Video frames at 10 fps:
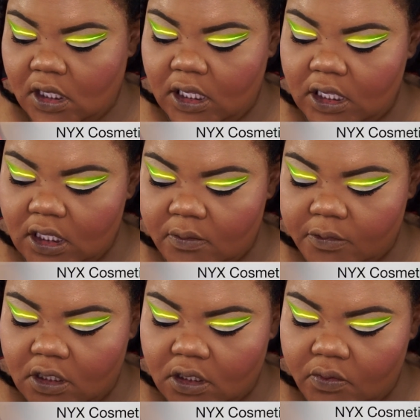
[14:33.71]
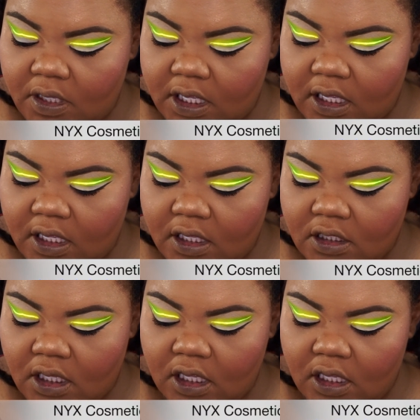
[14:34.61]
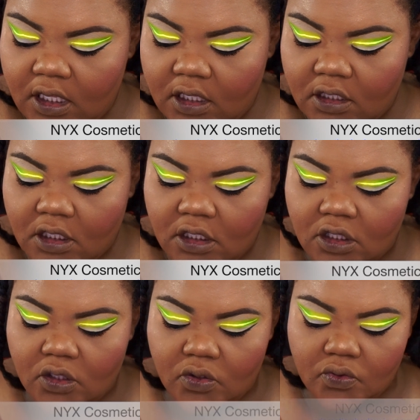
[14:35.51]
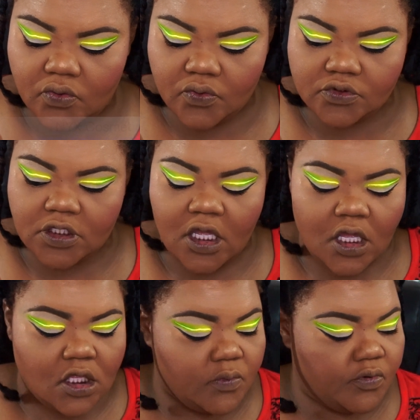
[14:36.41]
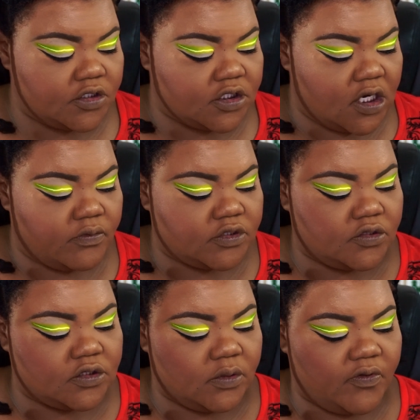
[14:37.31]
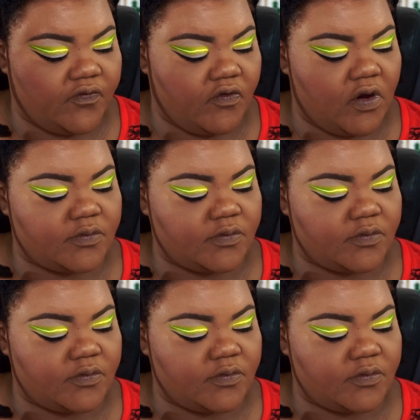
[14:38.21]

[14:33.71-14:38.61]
And I'm going to go ahead and use the brush that I was using before.